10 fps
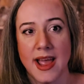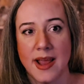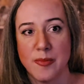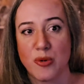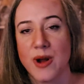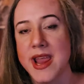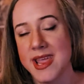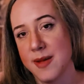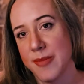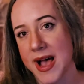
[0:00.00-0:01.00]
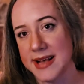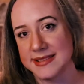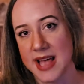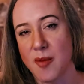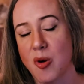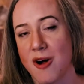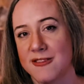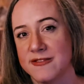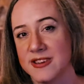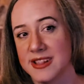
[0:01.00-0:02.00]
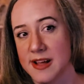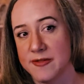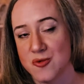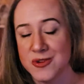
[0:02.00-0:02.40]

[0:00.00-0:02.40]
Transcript: and breaking past that poverty level,